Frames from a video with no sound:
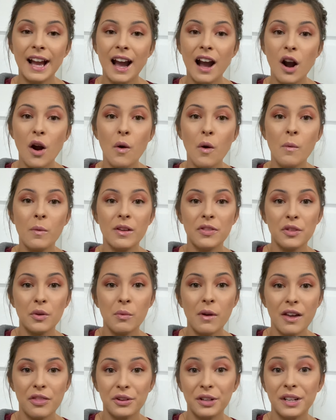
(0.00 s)
out with the
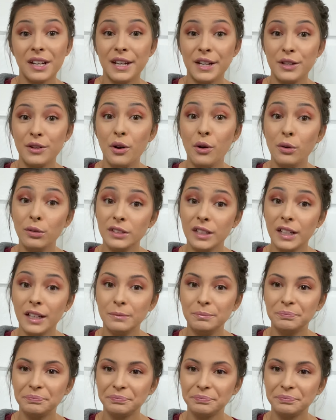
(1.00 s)
weather getting colder.